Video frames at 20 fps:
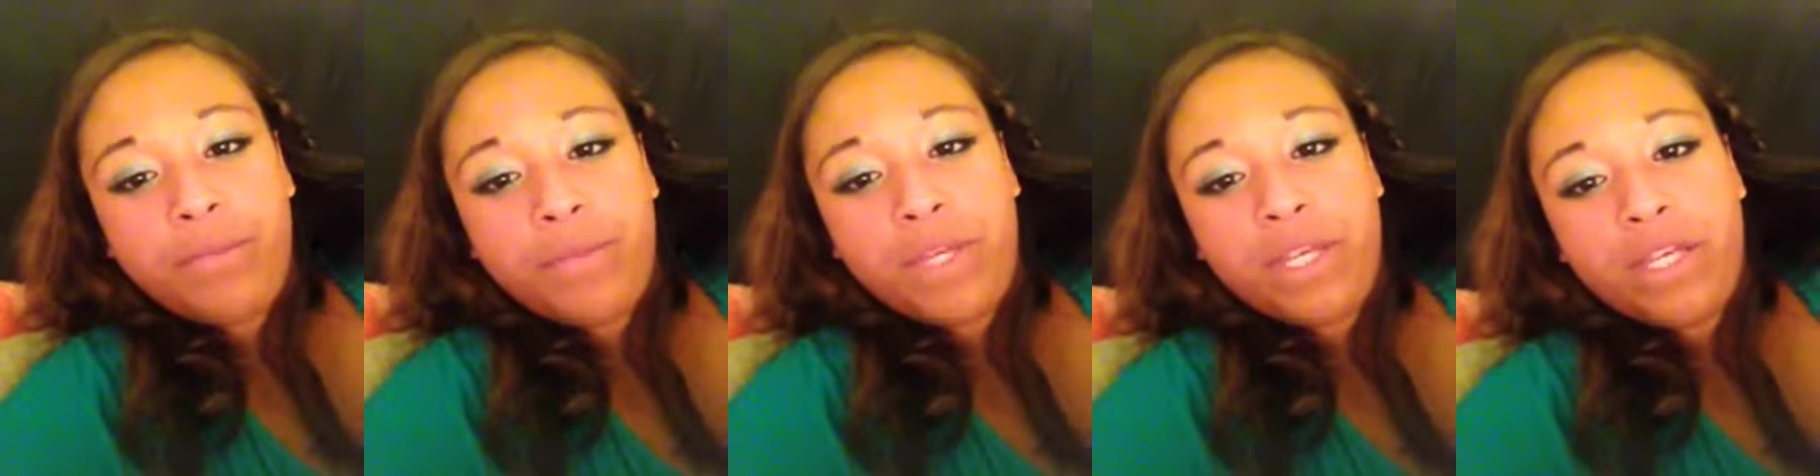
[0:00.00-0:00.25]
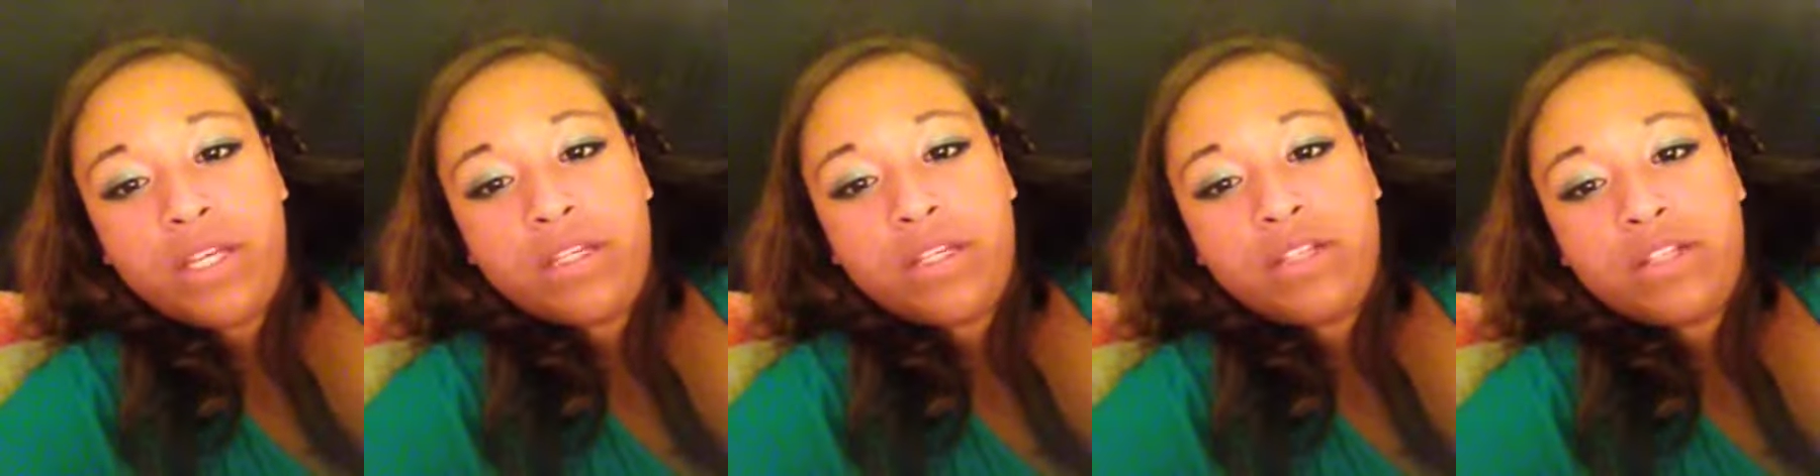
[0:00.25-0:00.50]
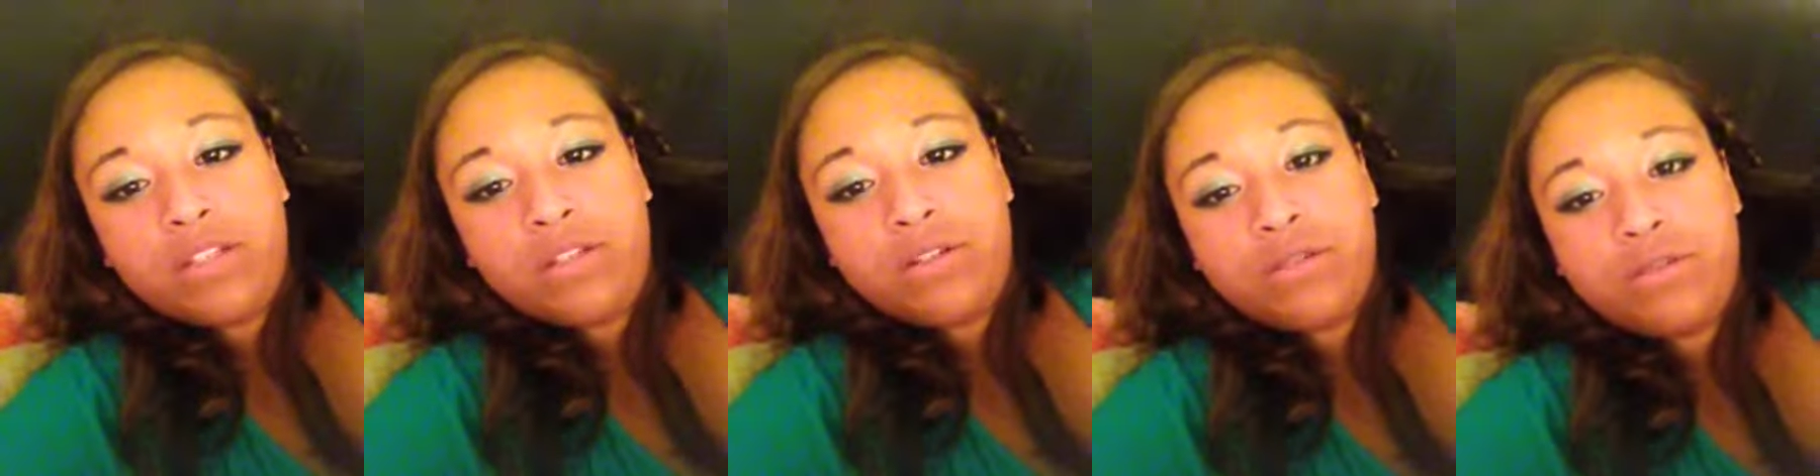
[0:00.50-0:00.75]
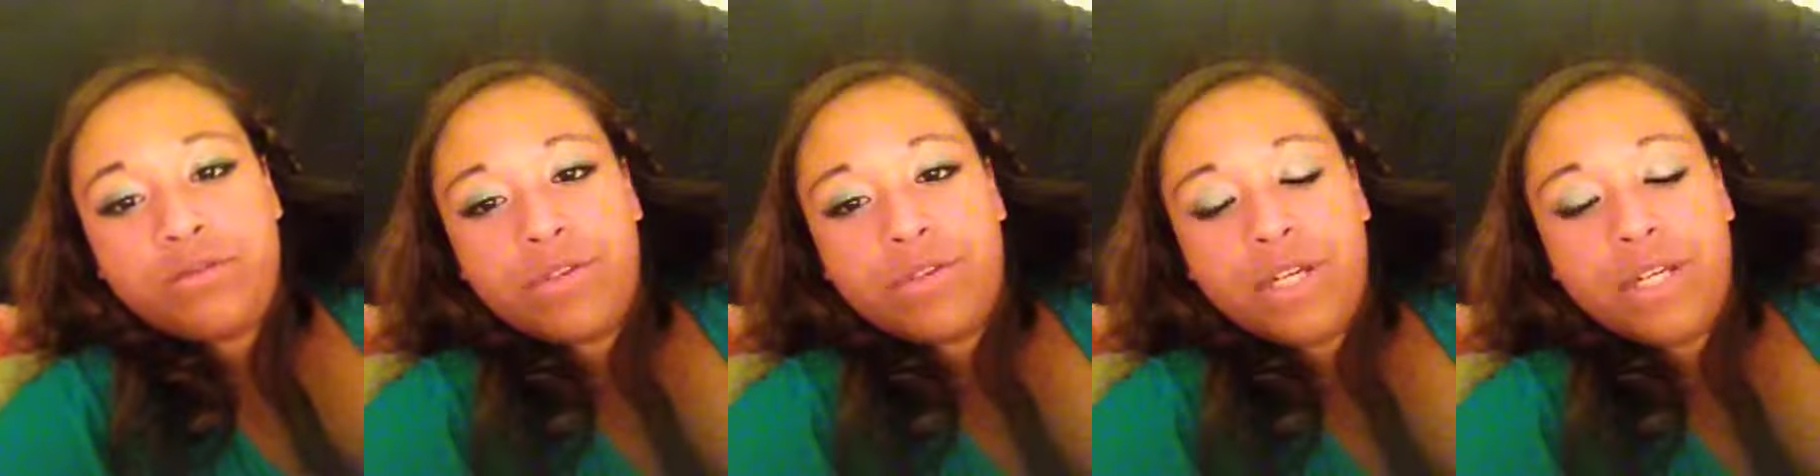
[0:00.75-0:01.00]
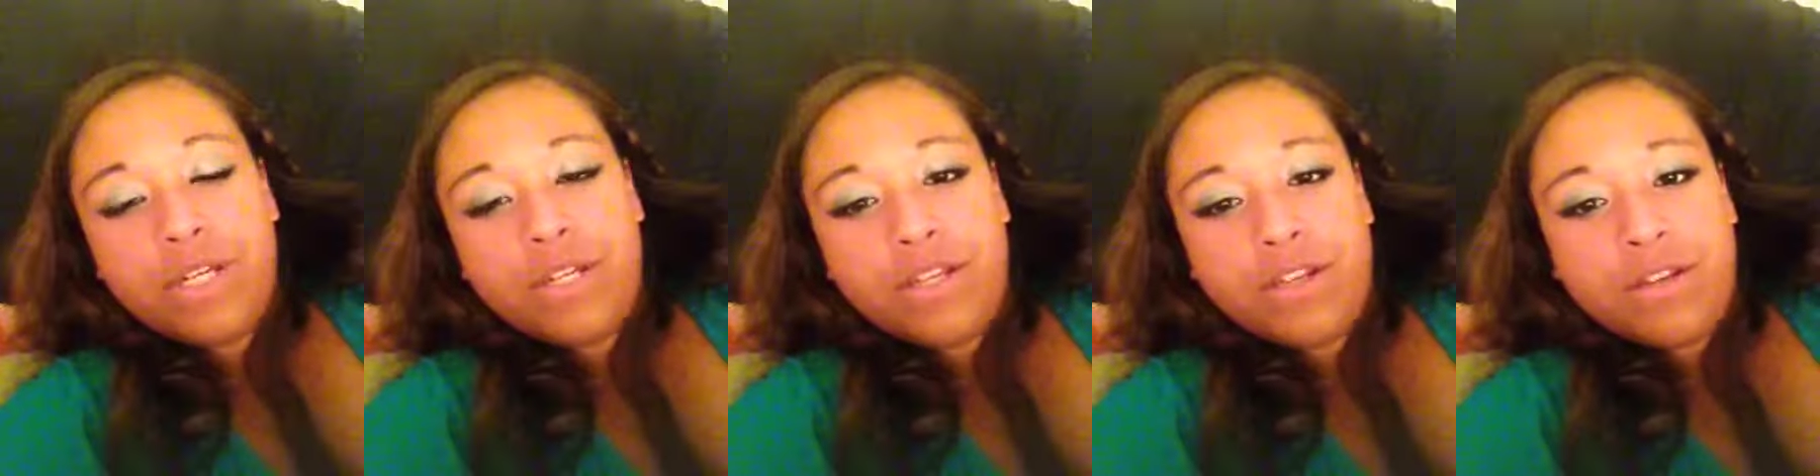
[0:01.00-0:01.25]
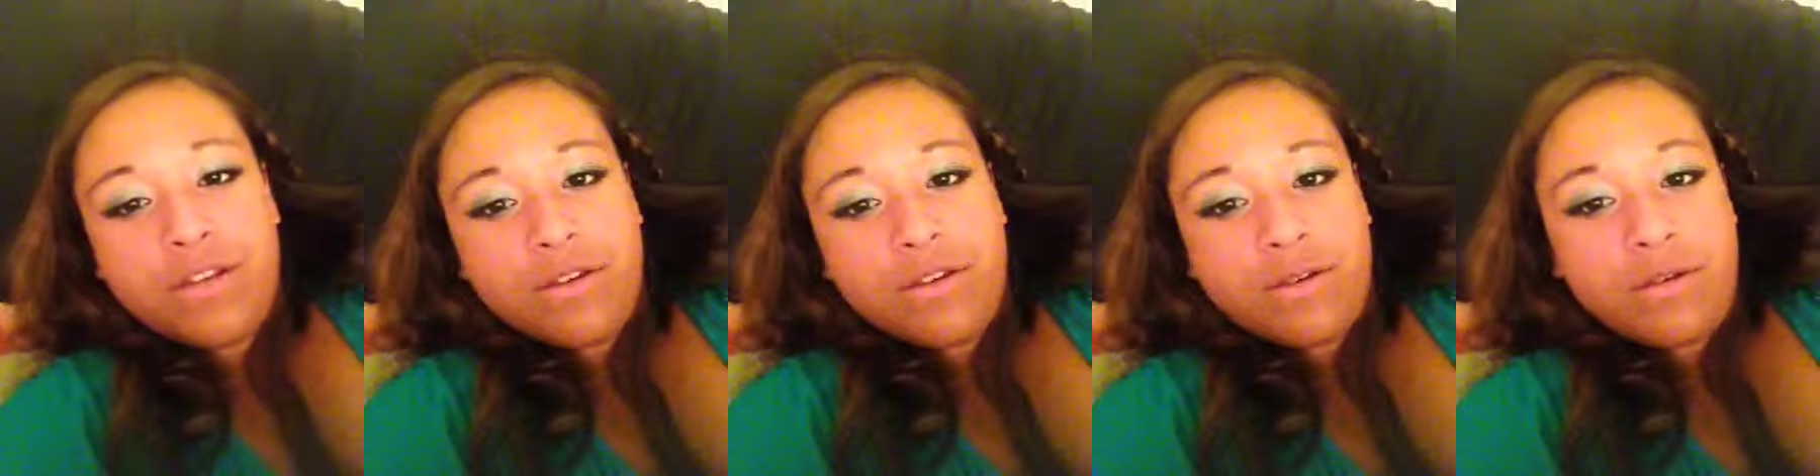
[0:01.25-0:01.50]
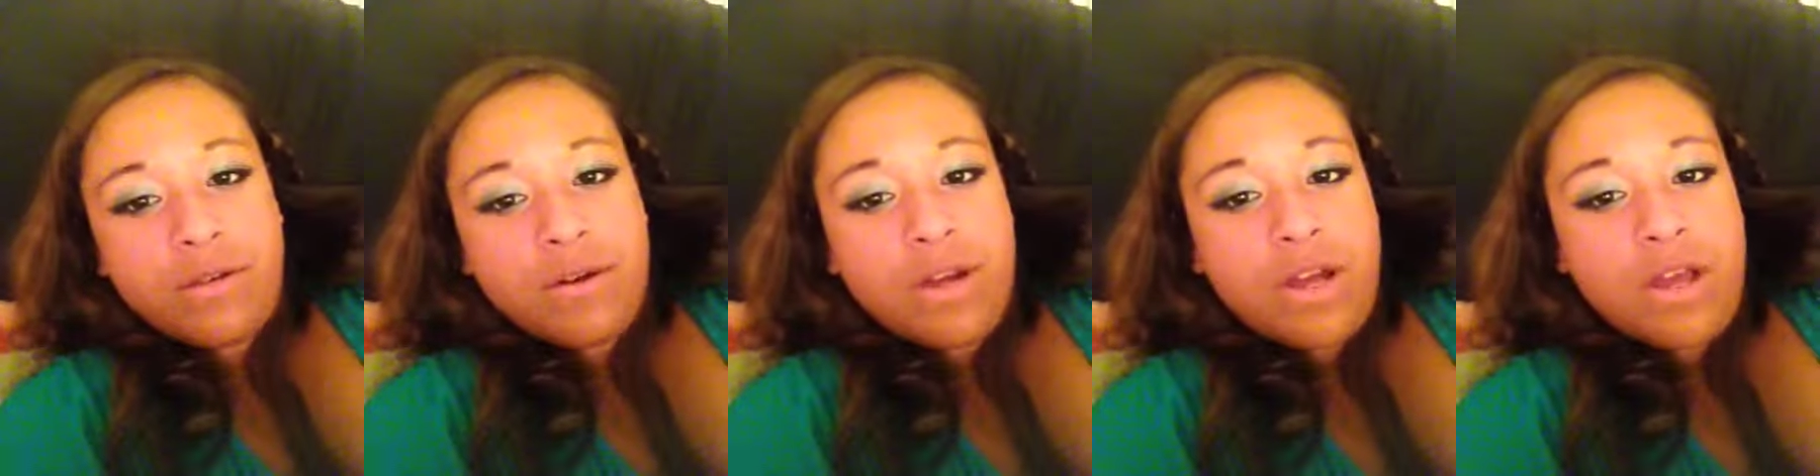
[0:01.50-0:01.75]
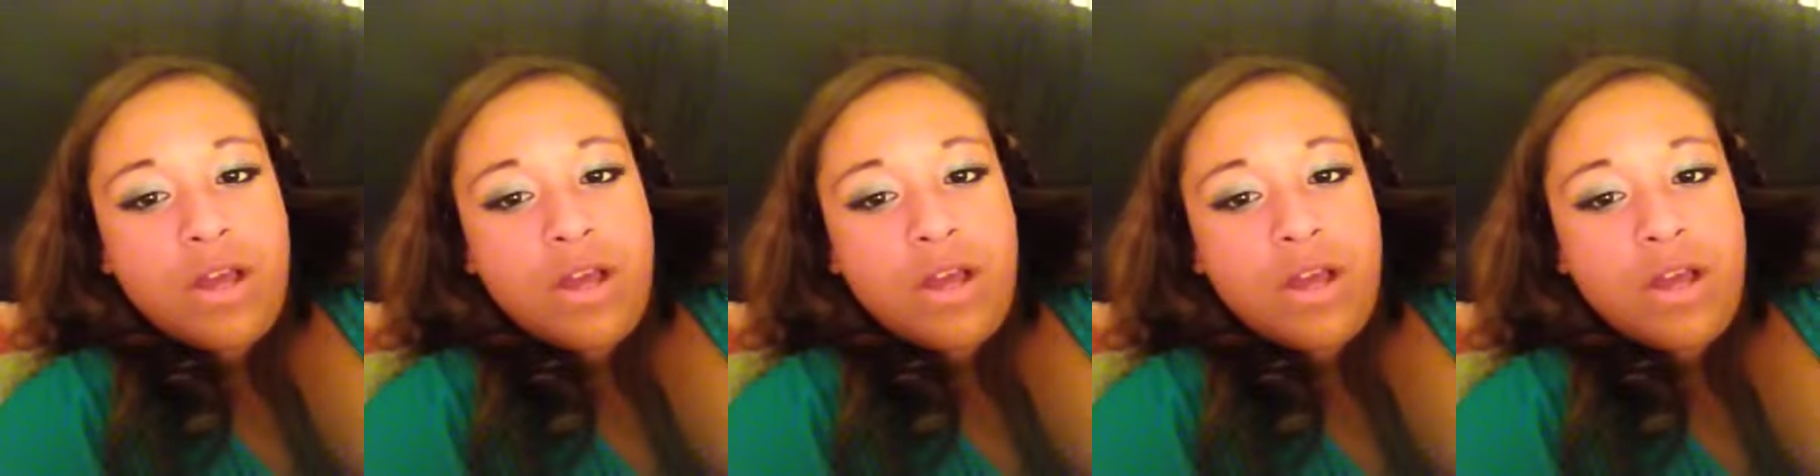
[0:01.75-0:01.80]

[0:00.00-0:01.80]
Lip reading: me to read you